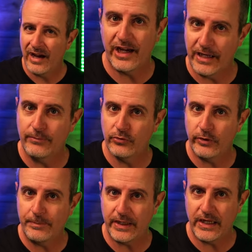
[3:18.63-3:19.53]
I am
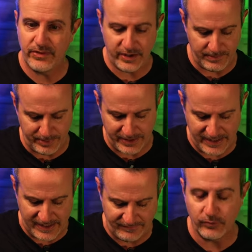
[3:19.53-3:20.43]
sweep picking there, but
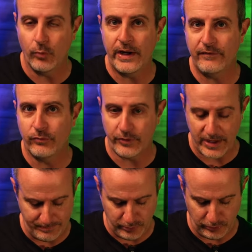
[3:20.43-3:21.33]
I have to wait for
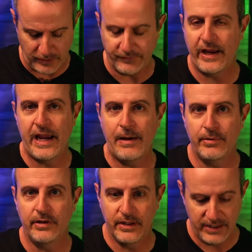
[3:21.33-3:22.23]
that pull off to
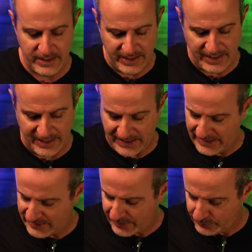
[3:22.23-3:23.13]
happen.
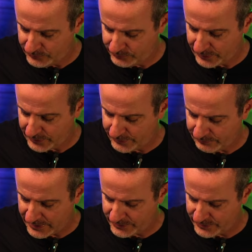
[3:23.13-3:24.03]
And I also turn
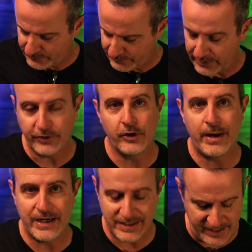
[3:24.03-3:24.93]
directions around to go
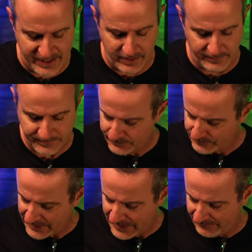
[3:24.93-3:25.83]
back down
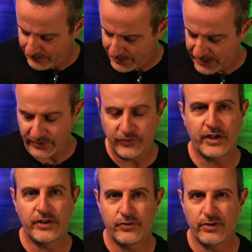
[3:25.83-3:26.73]
after picking the
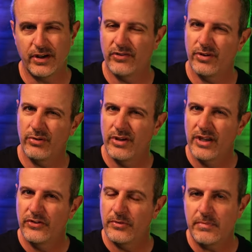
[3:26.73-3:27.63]
second string. So
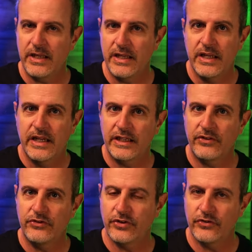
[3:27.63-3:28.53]
to me,
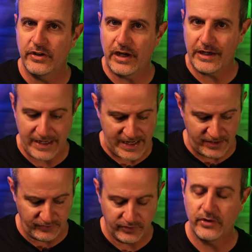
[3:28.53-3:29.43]
it's just not
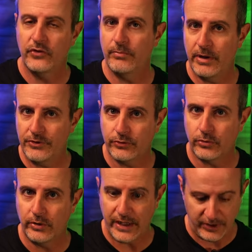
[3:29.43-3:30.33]
as
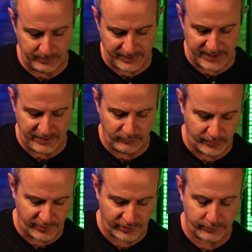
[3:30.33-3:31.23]
symmetrical as beginning
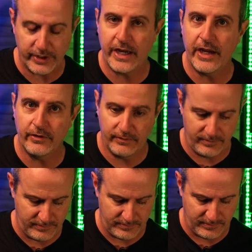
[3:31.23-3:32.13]
with three down
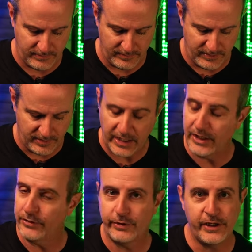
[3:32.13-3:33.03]

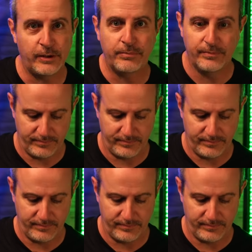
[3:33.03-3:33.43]
and three up.